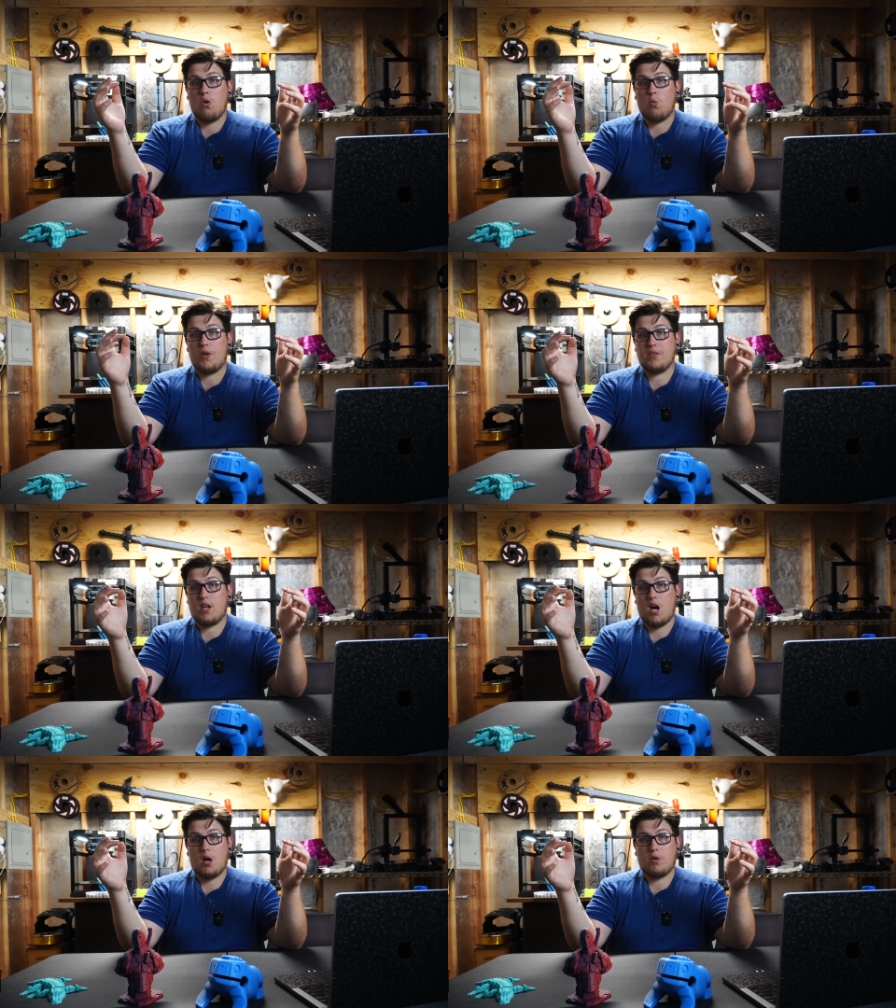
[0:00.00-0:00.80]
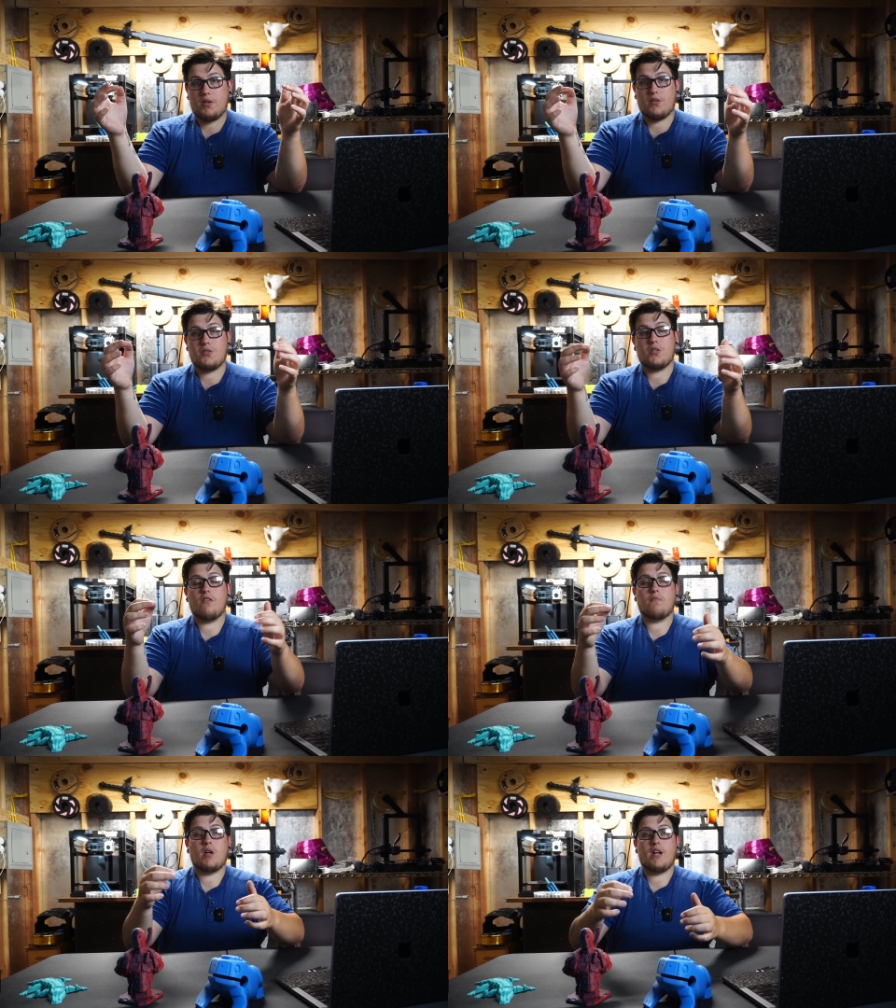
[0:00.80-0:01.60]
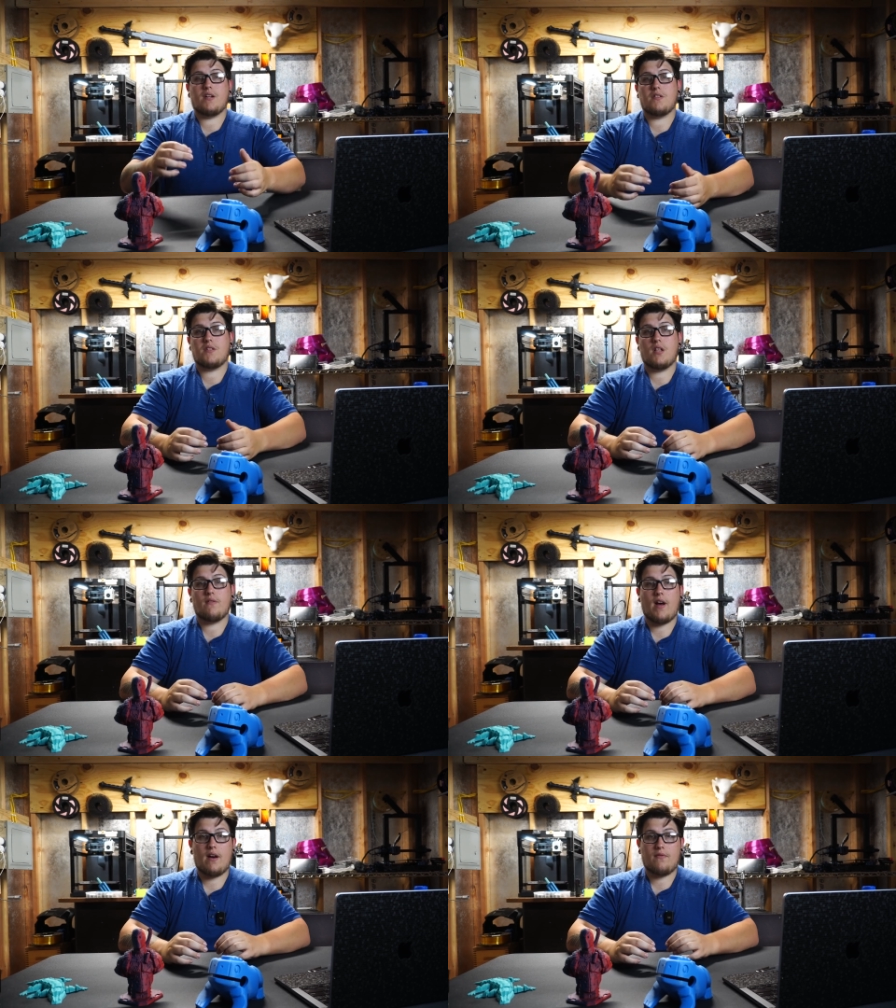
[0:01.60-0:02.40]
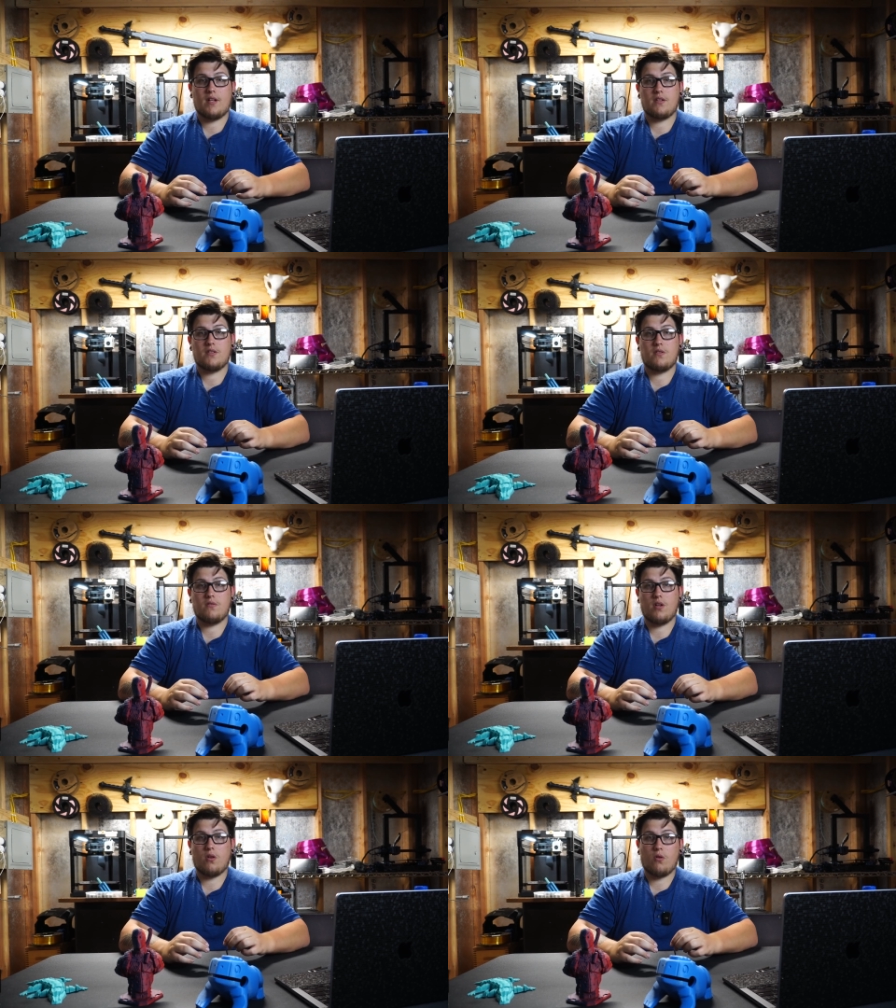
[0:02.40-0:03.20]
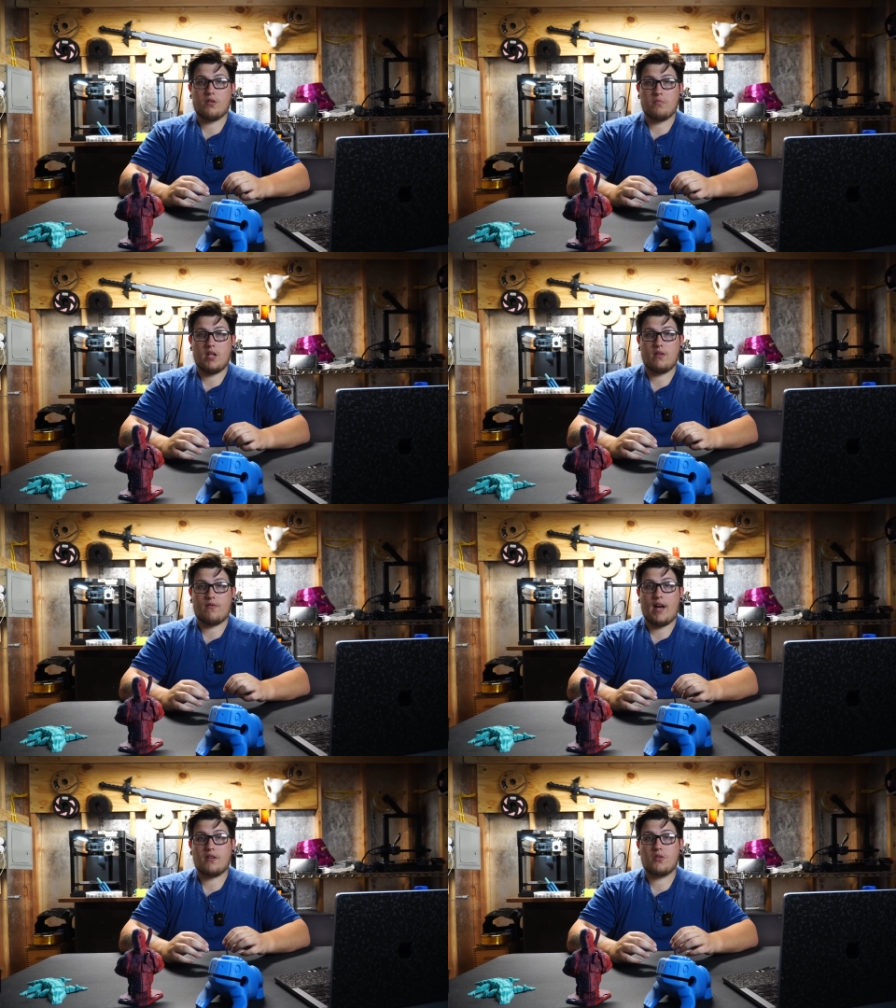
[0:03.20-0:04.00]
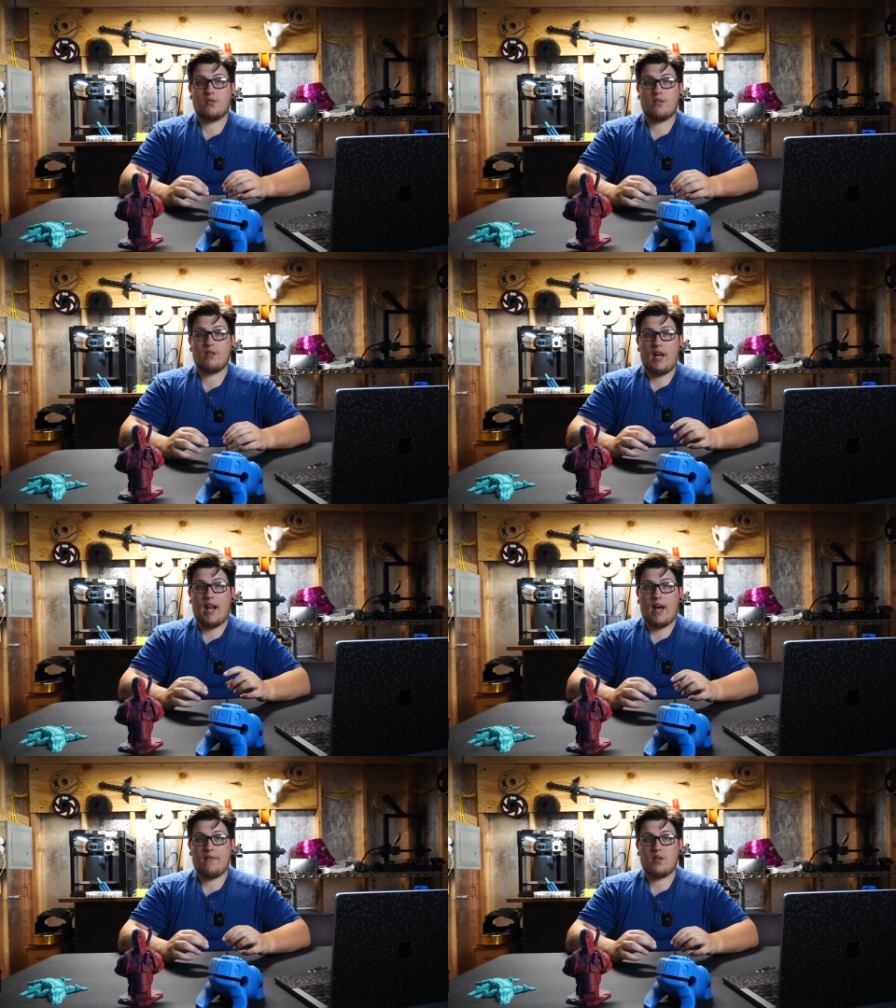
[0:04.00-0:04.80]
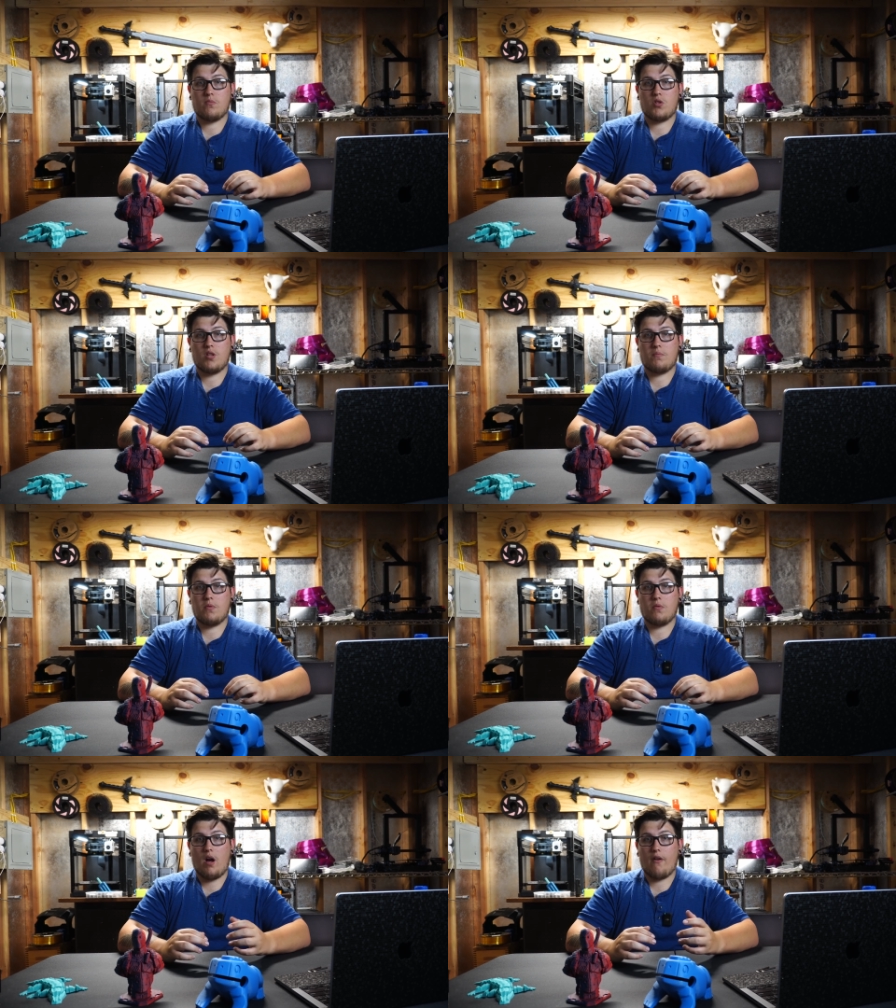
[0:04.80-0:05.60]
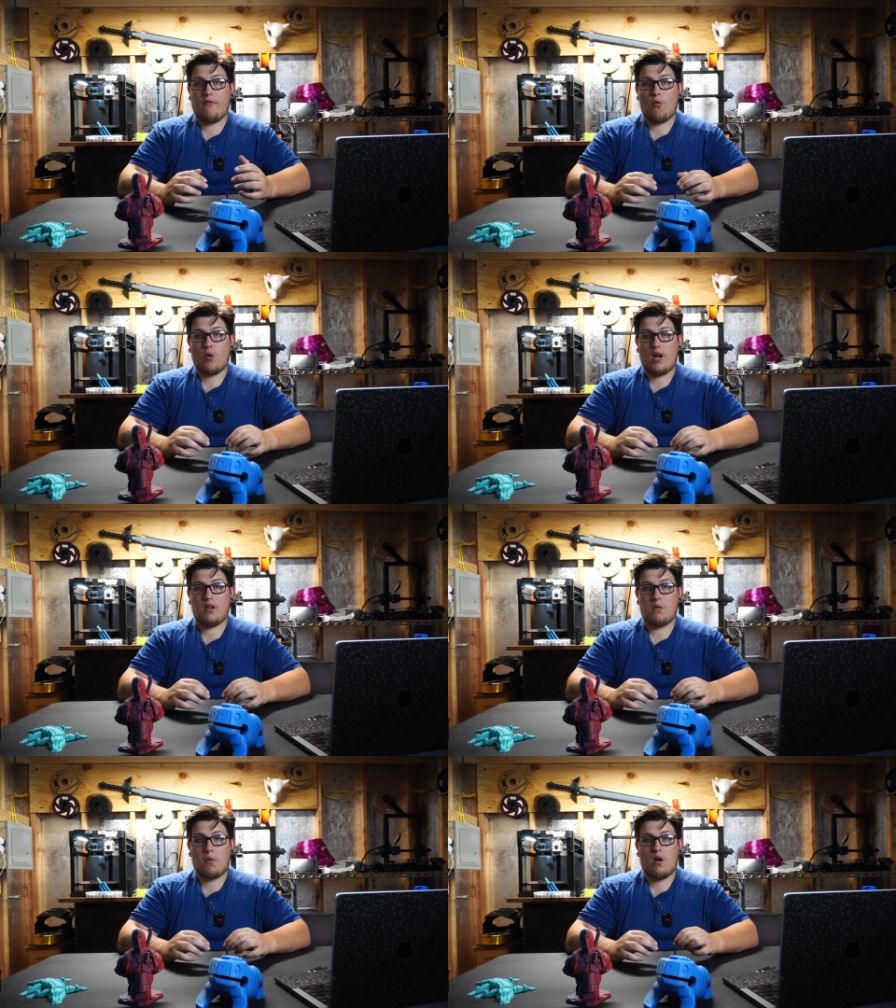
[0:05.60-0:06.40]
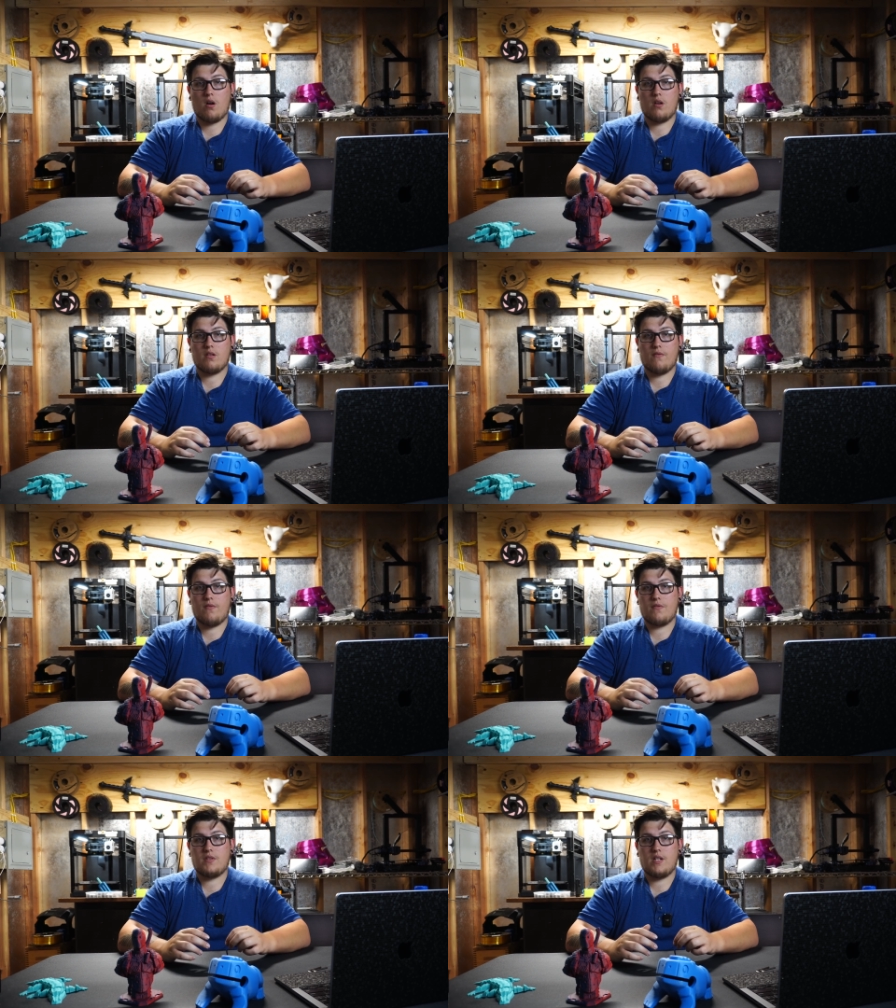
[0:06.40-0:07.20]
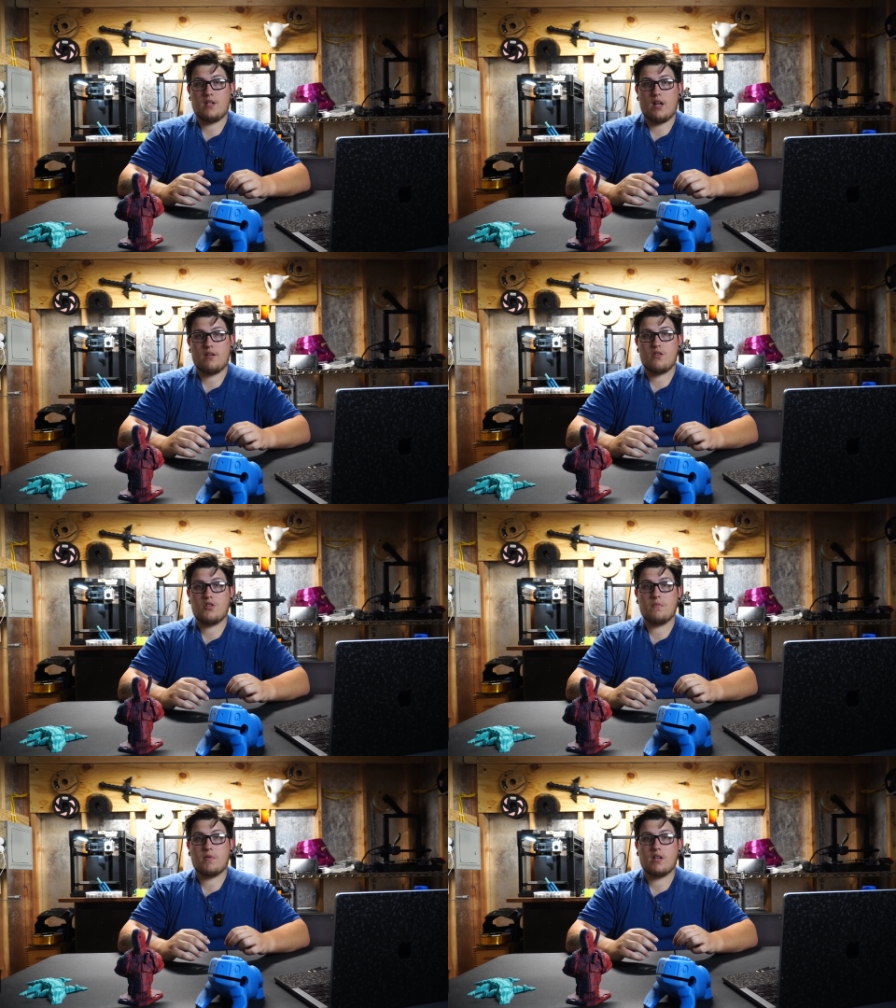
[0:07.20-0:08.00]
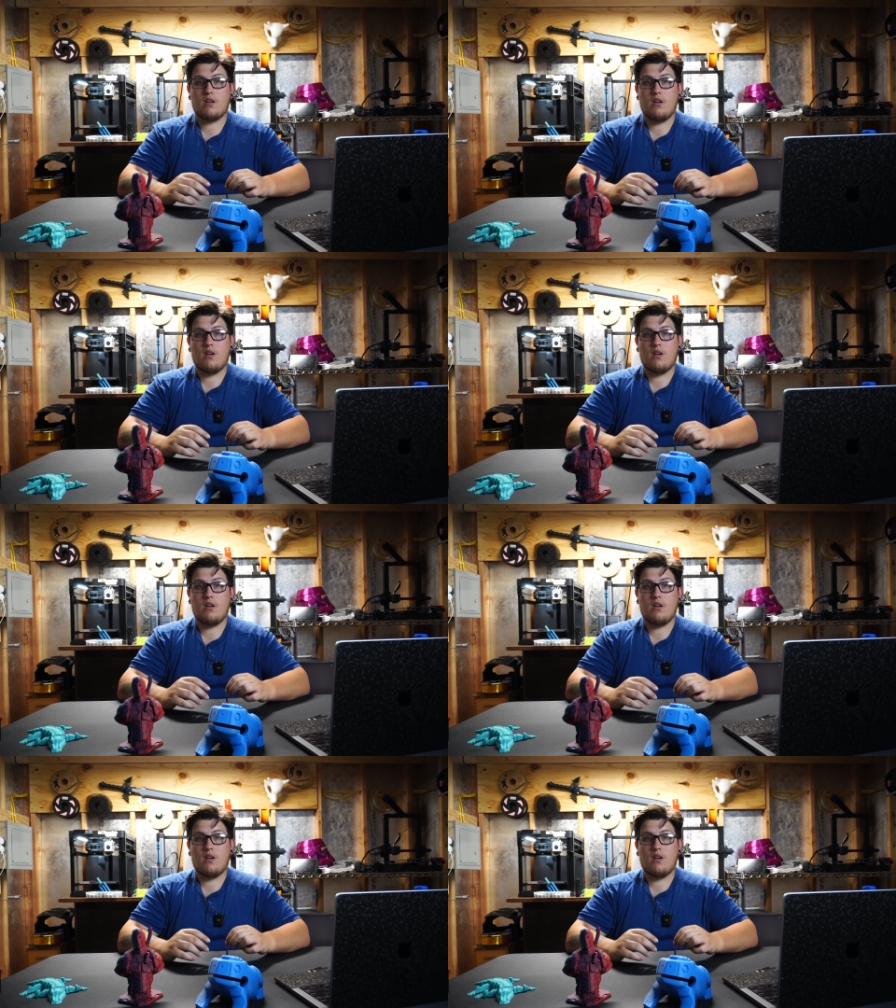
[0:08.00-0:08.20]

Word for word: when the knob on your stove breaks, instead of having to get a hold of the manufacturer and have them ship you a $4 part and $15 shipping,